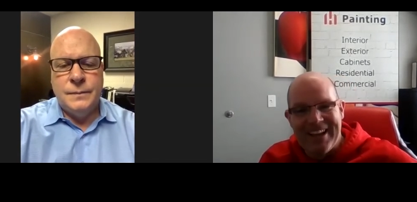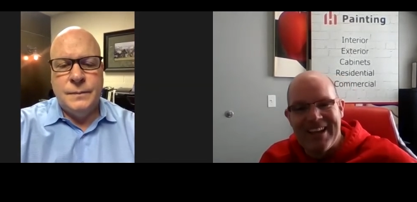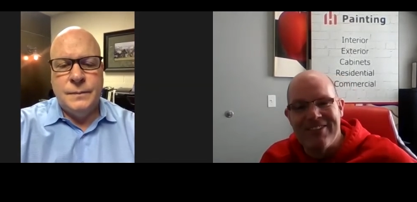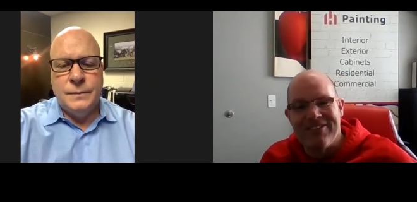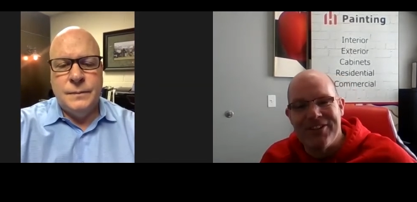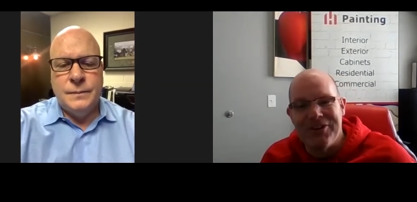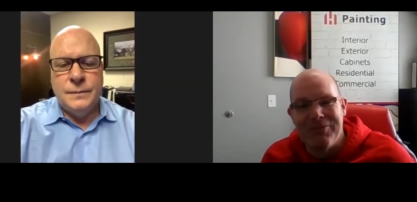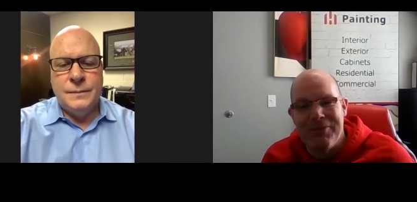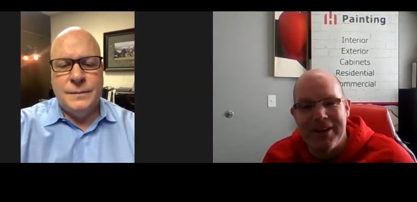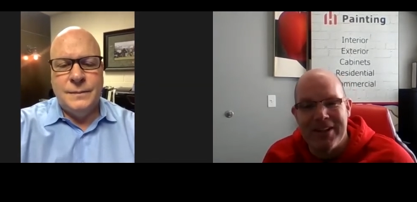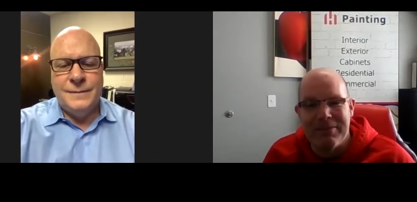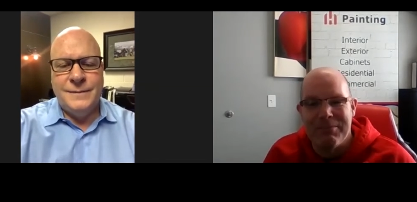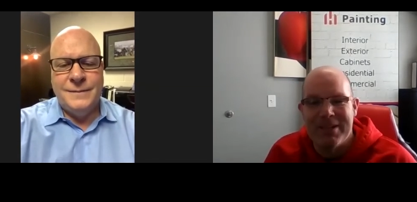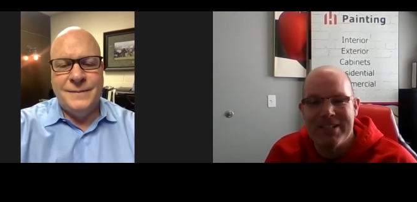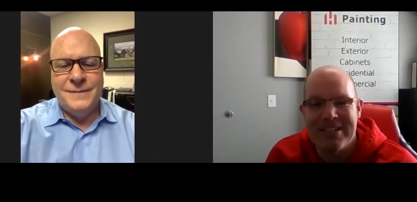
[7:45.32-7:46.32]
Speaker 1: even though I'm not in
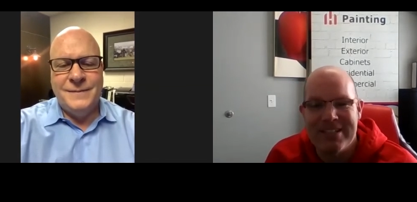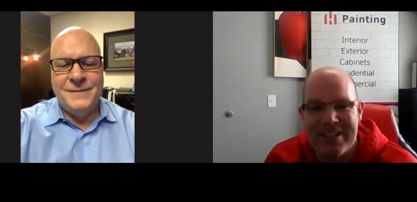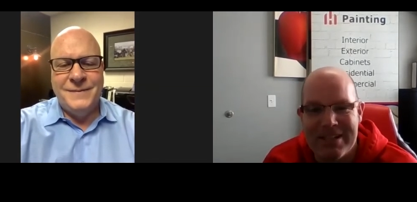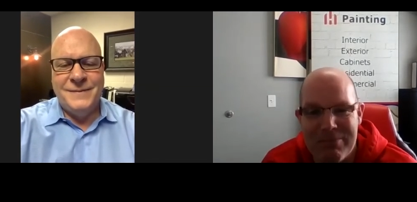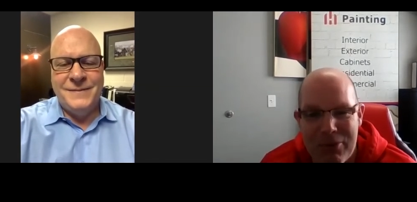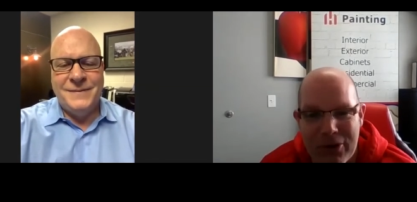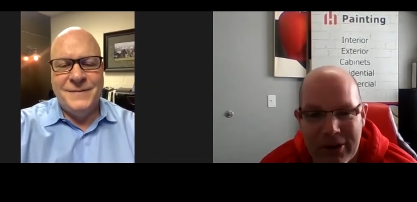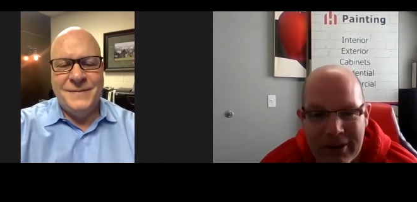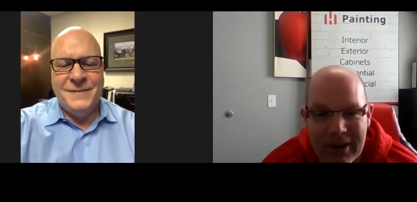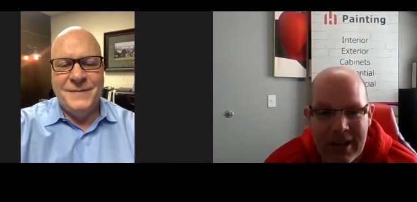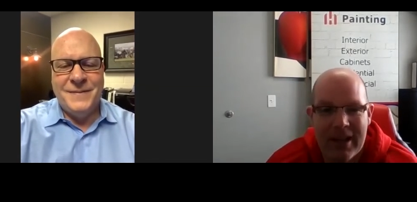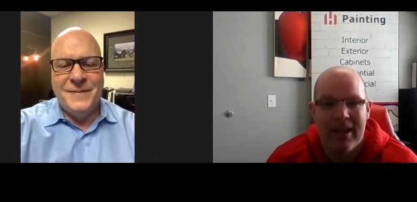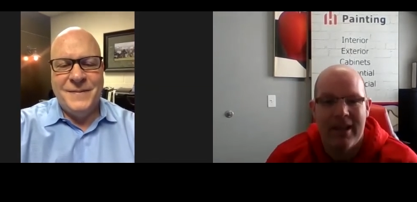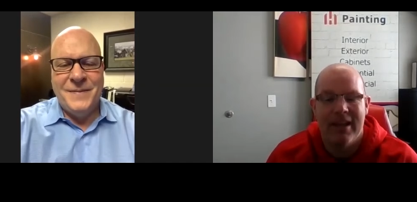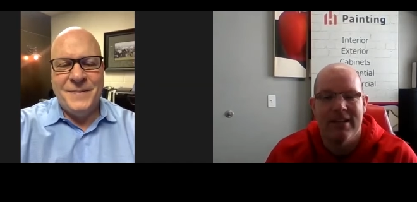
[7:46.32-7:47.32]
the business anymore
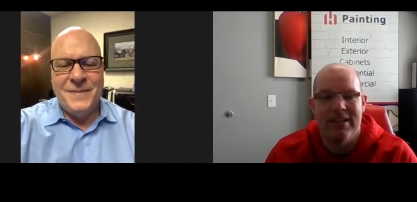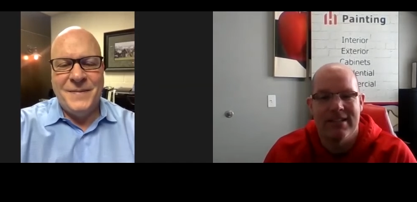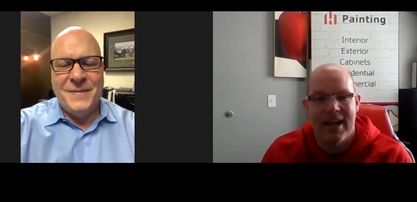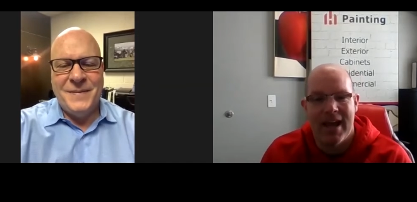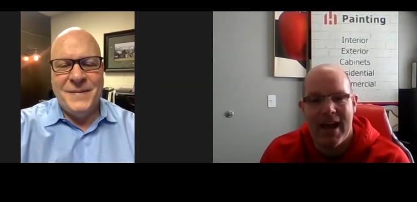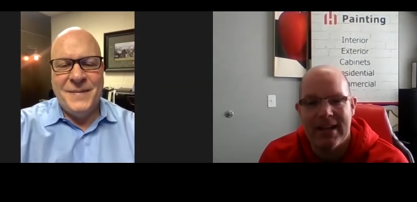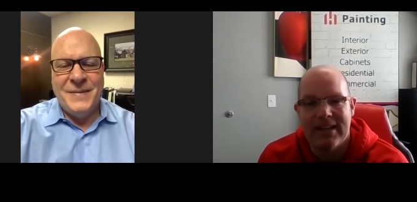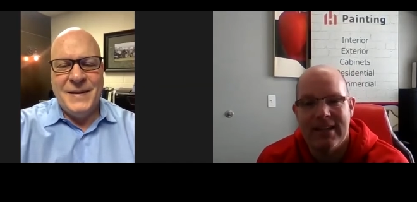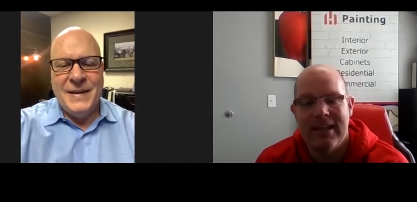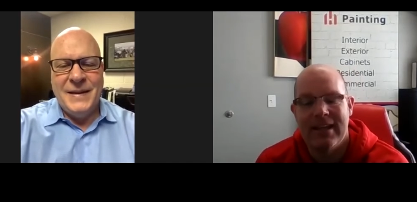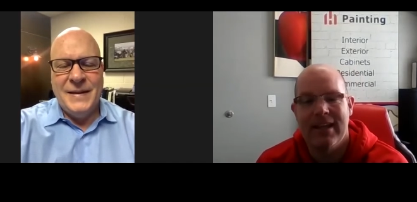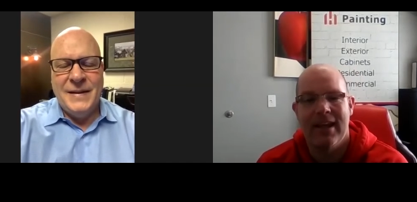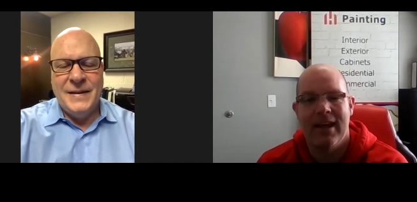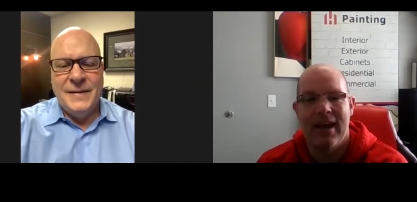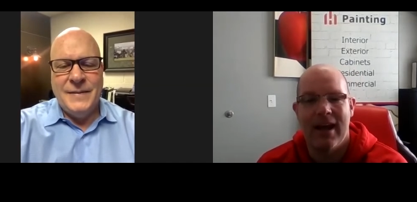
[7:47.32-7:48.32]
is that
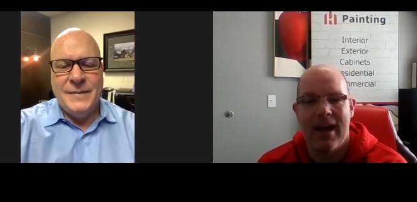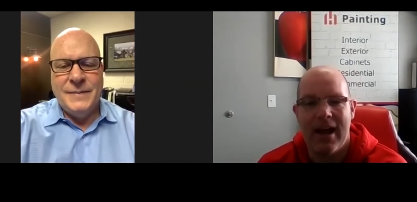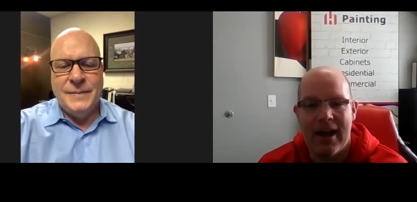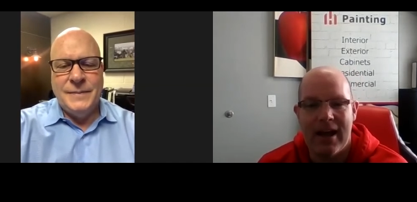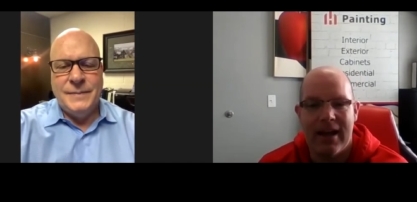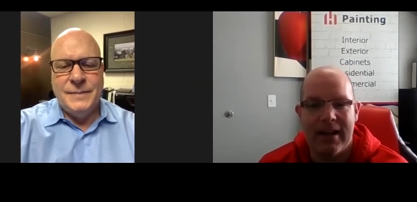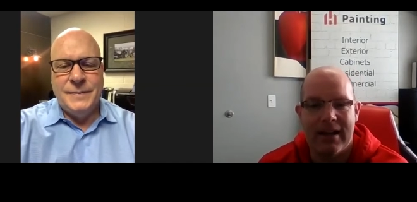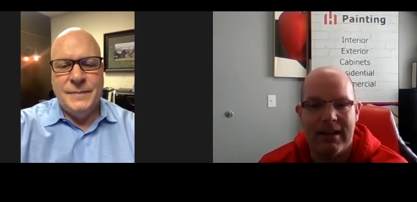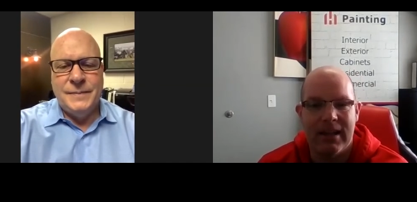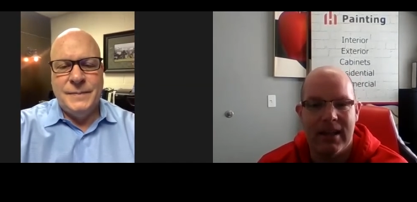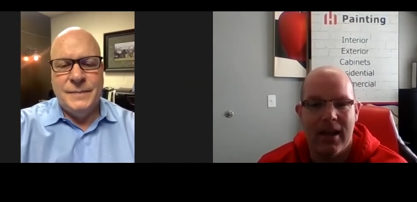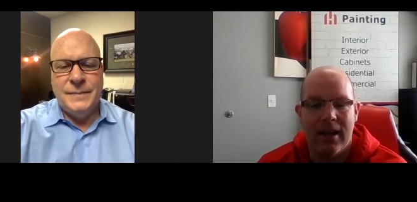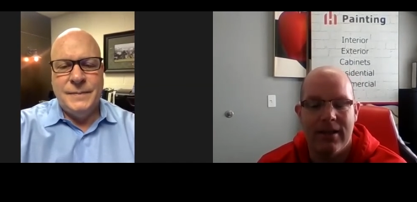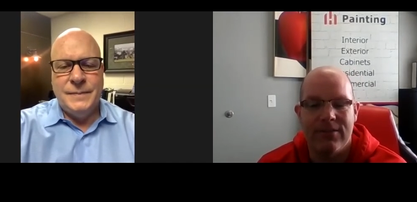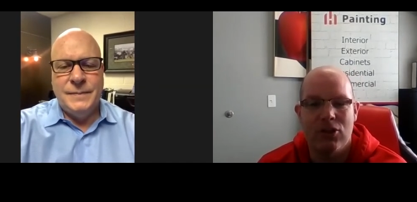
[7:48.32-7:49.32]
uh, I
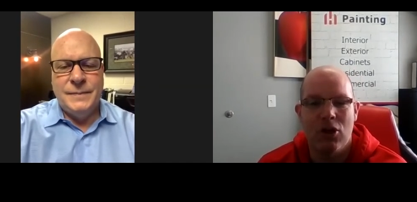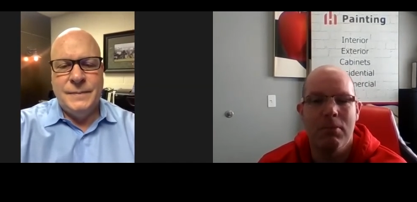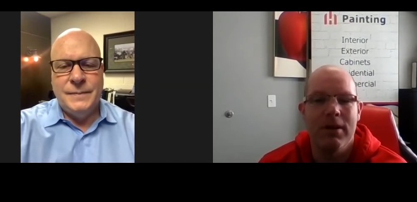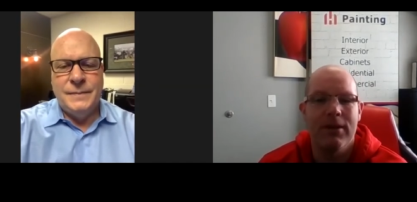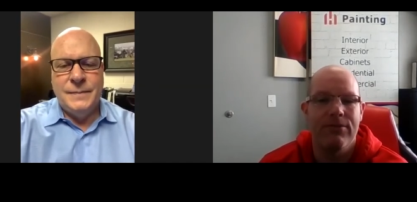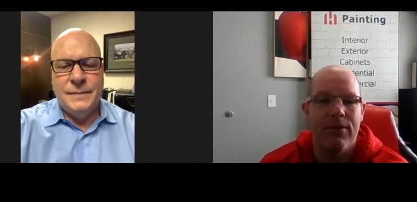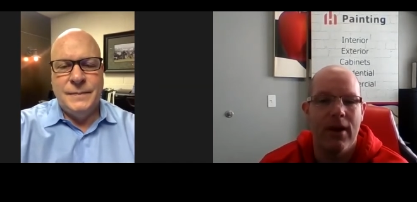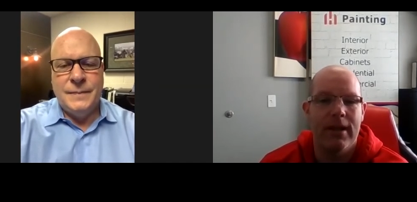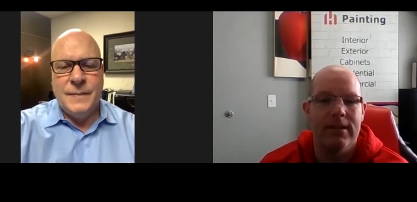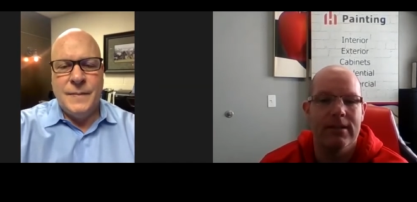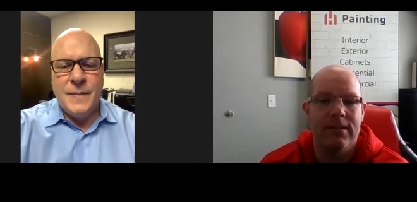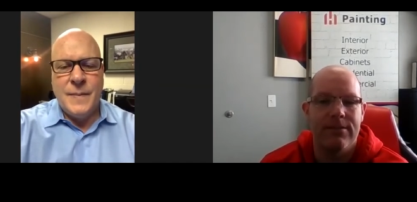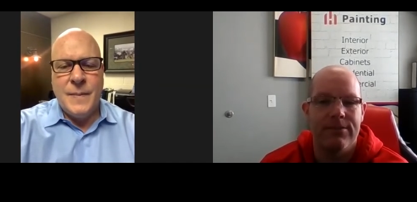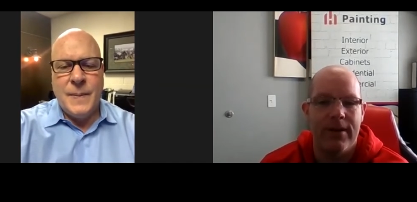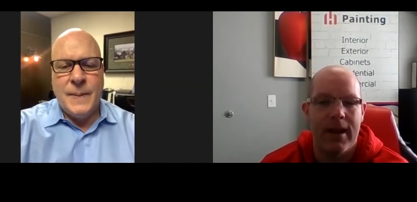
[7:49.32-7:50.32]
have so many friends
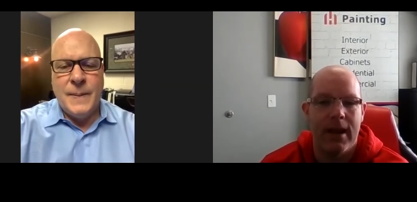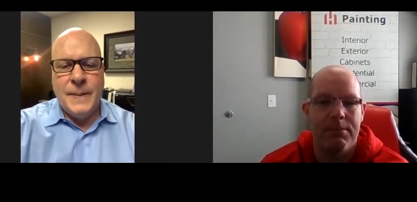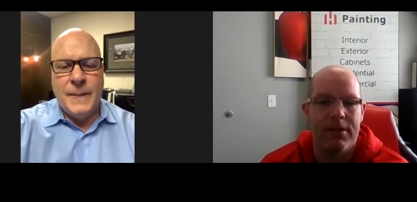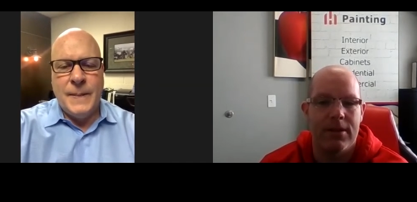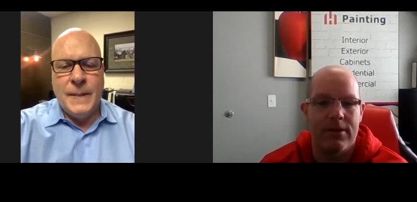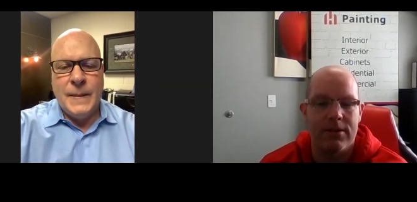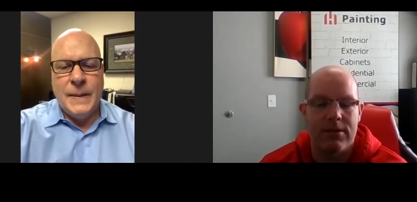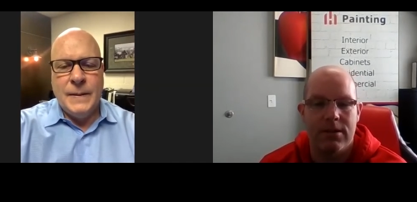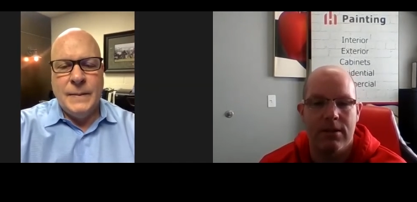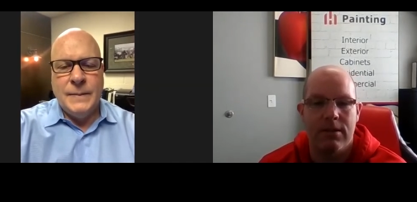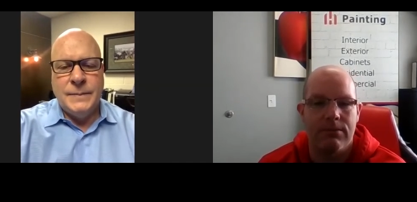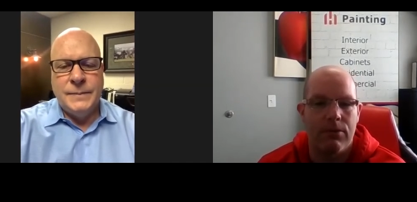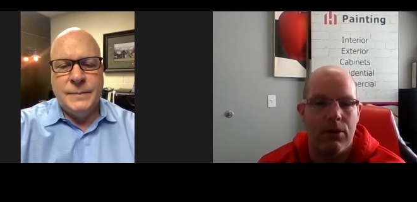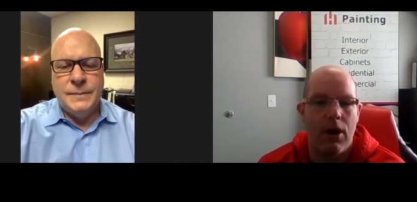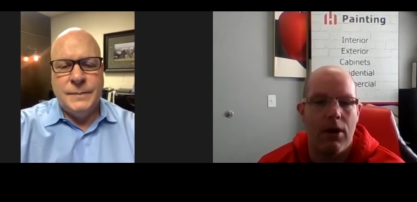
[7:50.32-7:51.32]
and family that are still
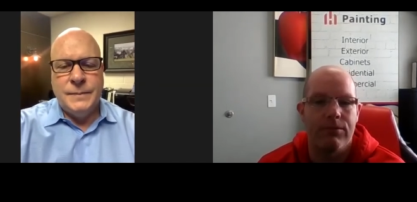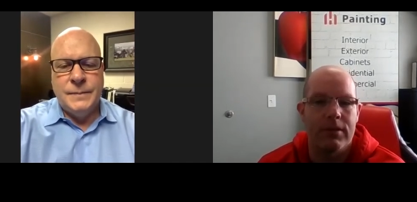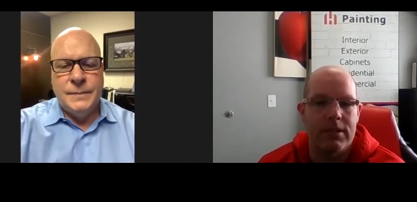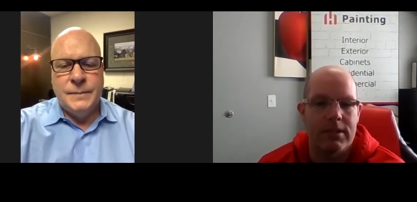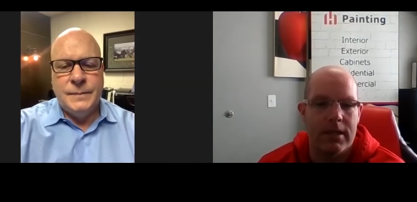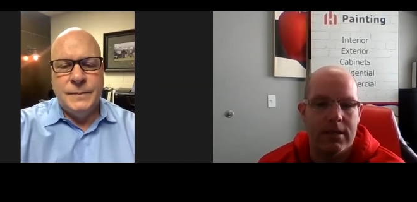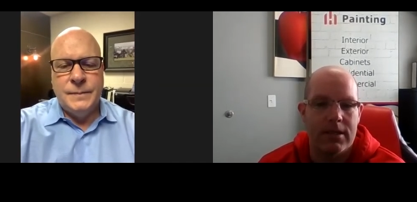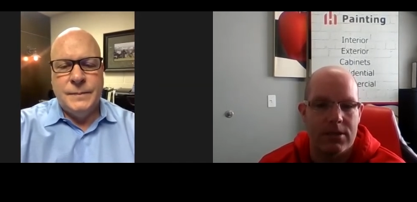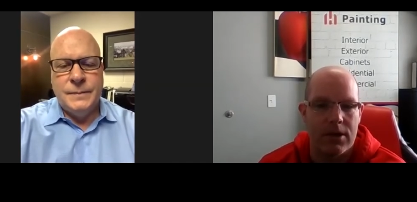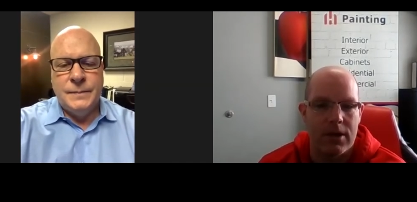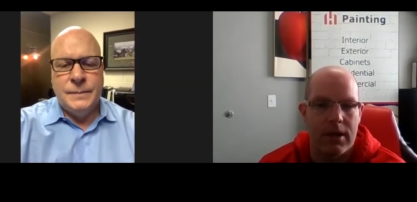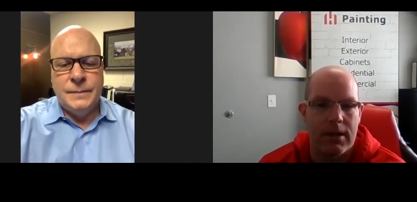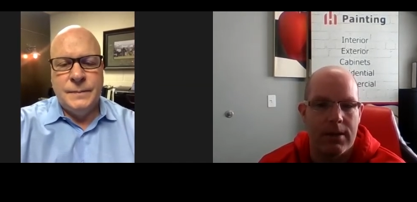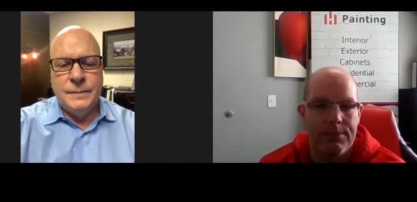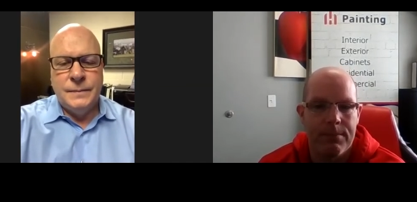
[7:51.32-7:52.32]
involved in this
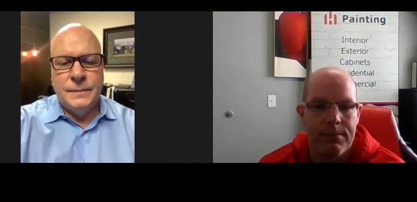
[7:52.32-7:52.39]
industry,